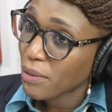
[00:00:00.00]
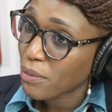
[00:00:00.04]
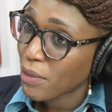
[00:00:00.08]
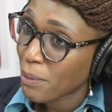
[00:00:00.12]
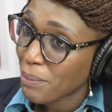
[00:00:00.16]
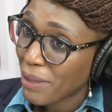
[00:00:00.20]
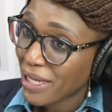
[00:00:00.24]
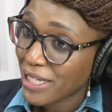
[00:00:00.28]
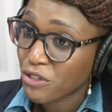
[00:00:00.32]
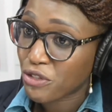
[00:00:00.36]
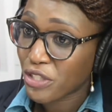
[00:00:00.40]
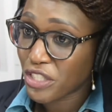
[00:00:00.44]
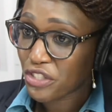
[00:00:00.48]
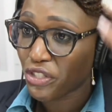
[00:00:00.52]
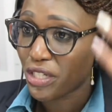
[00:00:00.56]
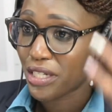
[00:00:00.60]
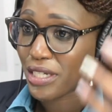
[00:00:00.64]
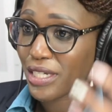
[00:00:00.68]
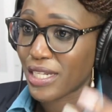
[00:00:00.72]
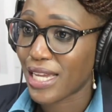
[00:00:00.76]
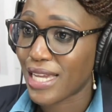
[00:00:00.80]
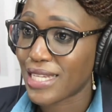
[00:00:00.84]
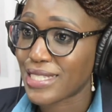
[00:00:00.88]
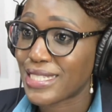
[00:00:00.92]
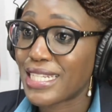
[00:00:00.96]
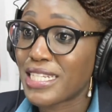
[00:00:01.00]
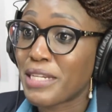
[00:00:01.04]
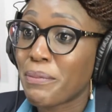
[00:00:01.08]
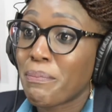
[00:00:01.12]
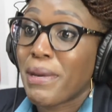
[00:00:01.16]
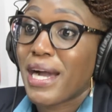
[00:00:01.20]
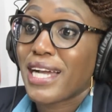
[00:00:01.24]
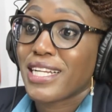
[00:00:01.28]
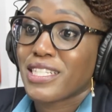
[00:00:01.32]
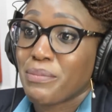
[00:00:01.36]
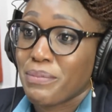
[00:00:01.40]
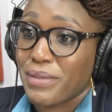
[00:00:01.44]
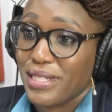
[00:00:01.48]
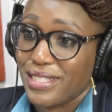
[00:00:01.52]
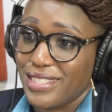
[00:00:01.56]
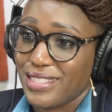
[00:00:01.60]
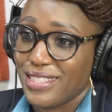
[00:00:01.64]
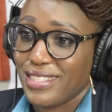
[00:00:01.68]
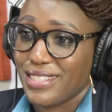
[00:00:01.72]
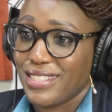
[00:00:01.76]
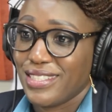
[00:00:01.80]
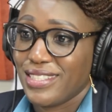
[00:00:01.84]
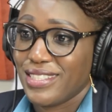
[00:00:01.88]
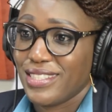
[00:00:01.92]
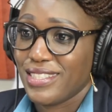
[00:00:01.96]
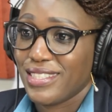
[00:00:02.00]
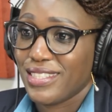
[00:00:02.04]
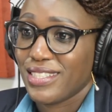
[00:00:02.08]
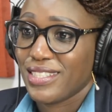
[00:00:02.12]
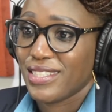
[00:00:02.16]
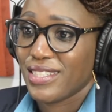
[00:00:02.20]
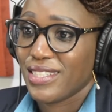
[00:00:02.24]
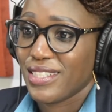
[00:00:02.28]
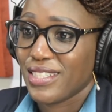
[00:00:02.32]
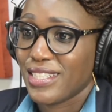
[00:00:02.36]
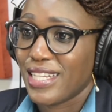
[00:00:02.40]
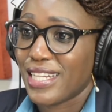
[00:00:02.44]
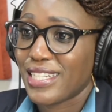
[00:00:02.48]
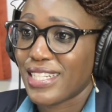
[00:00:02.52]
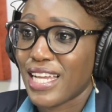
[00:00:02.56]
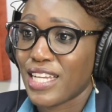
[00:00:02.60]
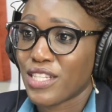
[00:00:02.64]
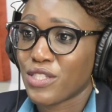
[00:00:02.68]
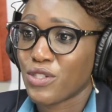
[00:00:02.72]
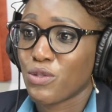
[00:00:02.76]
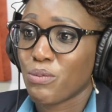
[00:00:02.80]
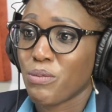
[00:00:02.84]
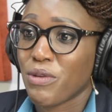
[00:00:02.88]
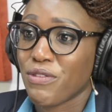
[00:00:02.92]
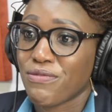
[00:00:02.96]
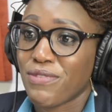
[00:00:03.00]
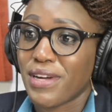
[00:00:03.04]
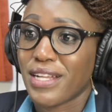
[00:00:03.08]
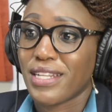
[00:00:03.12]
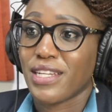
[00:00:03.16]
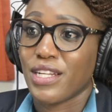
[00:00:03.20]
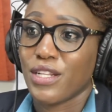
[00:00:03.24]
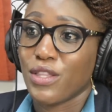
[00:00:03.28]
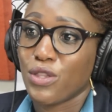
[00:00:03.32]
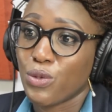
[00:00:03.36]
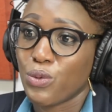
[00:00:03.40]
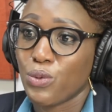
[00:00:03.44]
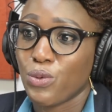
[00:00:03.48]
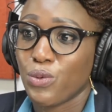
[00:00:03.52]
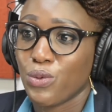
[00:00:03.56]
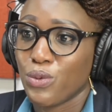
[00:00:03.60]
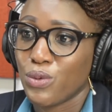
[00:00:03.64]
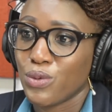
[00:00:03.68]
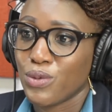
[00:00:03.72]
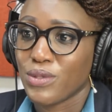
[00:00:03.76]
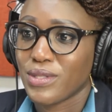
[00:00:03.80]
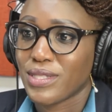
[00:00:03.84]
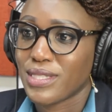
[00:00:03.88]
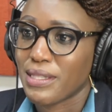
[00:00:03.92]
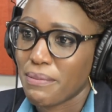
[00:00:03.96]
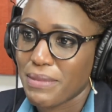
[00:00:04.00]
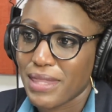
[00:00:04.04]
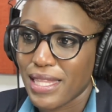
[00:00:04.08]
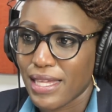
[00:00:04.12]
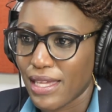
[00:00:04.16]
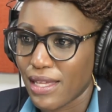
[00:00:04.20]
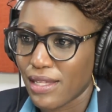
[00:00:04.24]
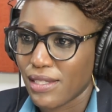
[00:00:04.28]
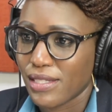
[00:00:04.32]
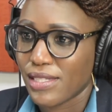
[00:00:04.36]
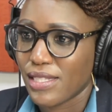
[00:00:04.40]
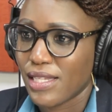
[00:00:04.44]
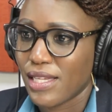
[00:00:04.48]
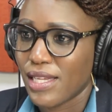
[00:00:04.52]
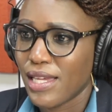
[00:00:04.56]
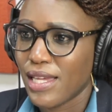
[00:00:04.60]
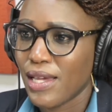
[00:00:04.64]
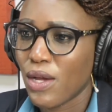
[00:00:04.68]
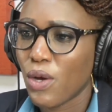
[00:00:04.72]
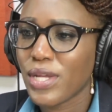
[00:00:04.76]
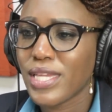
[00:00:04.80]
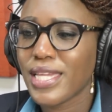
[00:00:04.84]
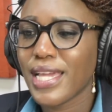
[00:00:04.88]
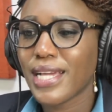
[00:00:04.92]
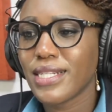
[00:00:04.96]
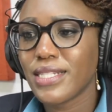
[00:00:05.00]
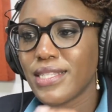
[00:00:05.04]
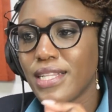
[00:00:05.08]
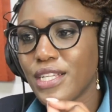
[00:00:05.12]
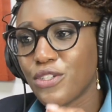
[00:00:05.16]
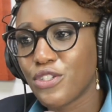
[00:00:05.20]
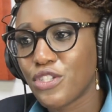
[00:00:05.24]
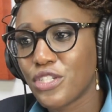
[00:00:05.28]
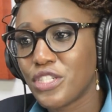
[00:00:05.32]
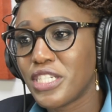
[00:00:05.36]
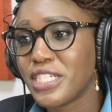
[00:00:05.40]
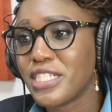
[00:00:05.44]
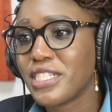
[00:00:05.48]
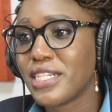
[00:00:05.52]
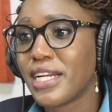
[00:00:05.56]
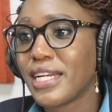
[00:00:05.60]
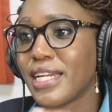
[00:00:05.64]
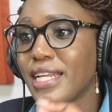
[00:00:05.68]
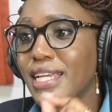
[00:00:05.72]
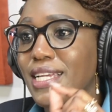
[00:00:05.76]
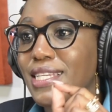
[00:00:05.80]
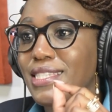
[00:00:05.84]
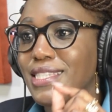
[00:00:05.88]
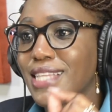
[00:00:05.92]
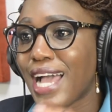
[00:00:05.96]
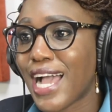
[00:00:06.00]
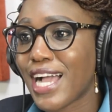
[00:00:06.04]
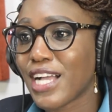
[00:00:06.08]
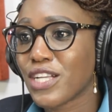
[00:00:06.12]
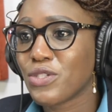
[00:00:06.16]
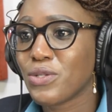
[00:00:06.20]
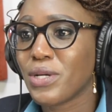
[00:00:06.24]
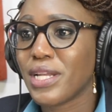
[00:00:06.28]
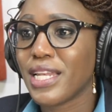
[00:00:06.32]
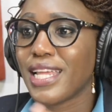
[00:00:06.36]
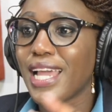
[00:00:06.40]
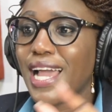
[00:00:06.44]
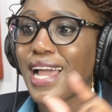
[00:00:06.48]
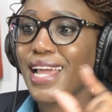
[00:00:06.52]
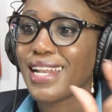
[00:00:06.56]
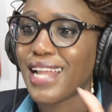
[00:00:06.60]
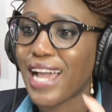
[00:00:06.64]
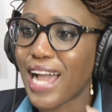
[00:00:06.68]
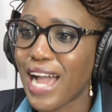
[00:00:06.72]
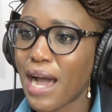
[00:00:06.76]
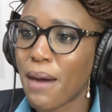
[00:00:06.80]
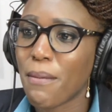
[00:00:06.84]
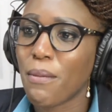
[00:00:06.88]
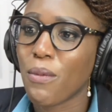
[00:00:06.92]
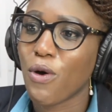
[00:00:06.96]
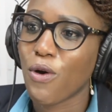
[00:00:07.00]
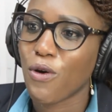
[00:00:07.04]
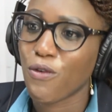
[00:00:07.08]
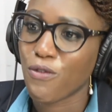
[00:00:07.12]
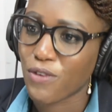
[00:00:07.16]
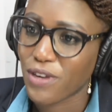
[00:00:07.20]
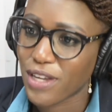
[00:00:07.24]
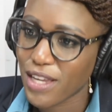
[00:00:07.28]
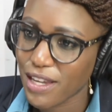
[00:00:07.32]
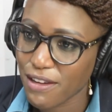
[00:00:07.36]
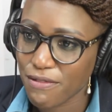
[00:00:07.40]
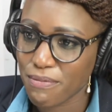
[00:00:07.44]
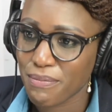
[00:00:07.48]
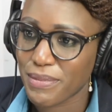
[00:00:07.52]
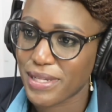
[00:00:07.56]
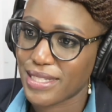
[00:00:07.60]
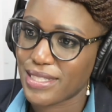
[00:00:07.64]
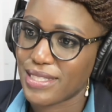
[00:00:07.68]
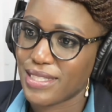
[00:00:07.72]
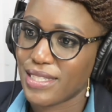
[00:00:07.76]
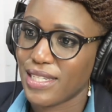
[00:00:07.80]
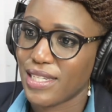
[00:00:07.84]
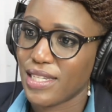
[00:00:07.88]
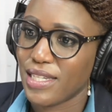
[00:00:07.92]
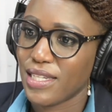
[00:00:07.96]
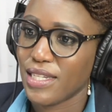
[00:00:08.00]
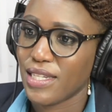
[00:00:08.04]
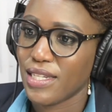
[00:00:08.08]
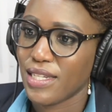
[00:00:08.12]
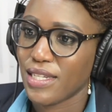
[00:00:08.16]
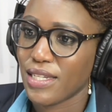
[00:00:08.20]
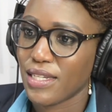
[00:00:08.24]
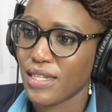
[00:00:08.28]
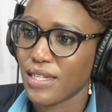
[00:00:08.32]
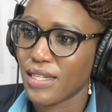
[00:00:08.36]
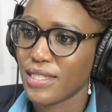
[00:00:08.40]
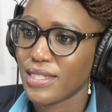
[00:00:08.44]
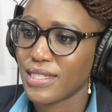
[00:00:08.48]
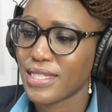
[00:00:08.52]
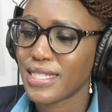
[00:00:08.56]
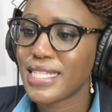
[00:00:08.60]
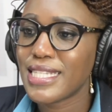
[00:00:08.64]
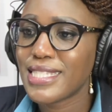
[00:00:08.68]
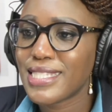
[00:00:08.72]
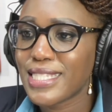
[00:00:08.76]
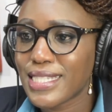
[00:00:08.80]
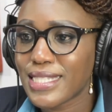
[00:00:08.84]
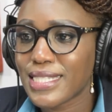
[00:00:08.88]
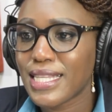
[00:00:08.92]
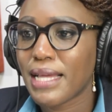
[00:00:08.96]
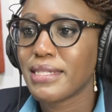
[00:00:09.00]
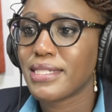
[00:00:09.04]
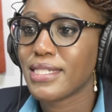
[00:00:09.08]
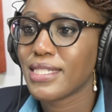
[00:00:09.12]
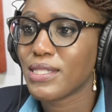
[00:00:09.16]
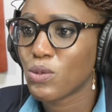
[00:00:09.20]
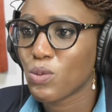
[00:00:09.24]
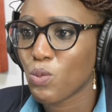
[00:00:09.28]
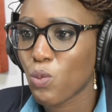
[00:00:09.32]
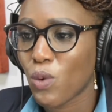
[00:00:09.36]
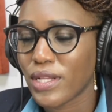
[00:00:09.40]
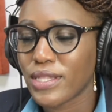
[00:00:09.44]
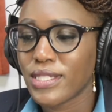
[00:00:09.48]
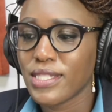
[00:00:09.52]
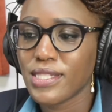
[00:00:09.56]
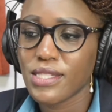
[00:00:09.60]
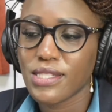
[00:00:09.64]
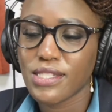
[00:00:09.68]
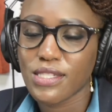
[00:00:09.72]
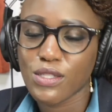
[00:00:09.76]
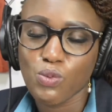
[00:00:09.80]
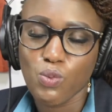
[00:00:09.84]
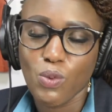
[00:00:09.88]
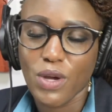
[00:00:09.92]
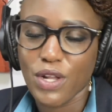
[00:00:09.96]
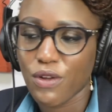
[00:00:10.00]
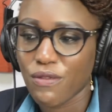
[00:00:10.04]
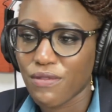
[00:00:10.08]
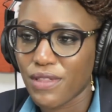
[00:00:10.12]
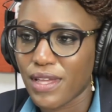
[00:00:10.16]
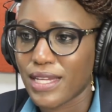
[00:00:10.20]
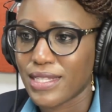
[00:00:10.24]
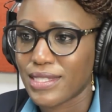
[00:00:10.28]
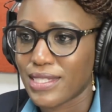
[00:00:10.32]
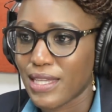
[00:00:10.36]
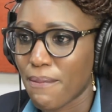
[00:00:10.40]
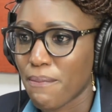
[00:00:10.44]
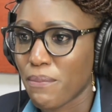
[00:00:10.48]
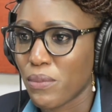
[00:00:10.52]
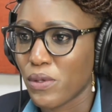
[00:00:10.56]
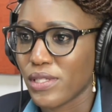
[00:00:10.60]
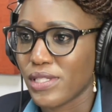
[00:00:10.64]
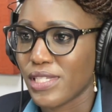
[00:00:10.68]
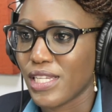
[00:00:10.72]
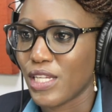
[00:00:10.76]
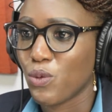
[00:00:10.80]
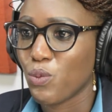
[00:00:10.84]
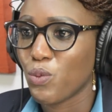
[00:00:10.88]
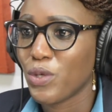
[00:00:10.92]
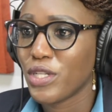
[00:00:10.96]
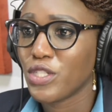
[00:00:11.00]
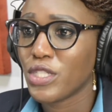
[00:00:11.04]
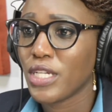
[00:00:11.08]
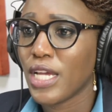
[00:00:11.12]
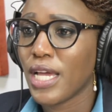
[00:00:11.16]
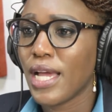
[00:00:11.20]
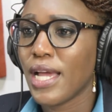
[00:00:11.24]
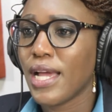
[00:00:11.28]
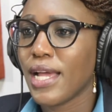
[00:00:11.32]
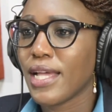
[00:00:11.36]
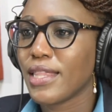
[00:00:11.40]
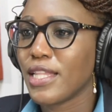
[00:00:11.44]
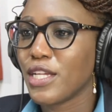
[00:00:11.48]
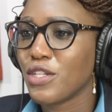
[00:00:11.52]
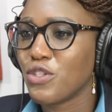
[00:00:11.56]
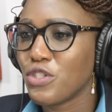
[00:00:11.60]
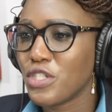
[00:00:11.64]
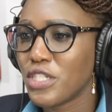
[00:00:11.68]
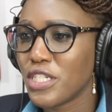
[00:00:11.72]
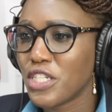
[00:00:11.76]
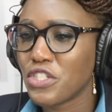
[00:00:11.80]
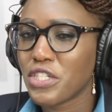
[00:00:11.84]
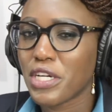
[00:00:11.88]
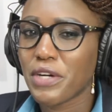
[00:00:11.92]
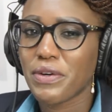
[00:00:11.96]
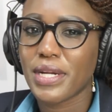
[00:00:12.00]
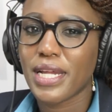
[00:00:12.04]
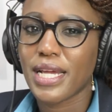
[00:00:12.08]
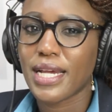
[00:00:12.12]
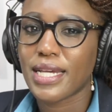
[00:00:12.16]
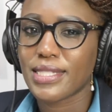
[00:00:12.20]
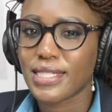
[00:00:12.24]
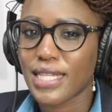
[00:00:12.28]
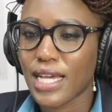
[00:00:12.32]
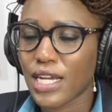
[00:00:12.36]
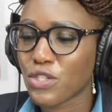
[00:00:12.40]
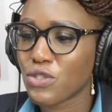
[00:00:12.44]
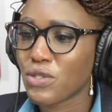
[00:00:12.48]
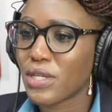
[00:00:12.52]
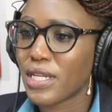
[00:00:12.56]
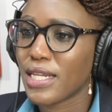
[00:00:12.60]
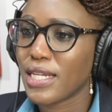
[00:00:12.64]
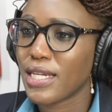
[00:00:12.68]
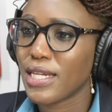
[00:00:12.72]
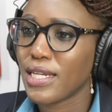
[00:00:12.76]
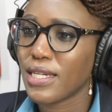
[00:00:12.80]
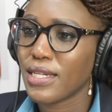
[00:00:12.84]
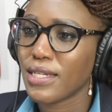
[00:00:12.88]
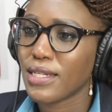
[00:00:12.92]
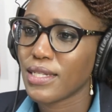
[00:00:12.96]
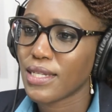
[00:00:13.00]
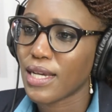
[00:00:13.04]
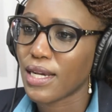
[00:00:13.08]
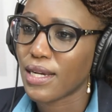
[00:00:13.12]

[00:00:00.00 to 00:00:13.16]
by Treasury as a department that has to be funded through something else. Yet the judiciary is actually an arm of government. this is just one of the examples in which the judiciary has actually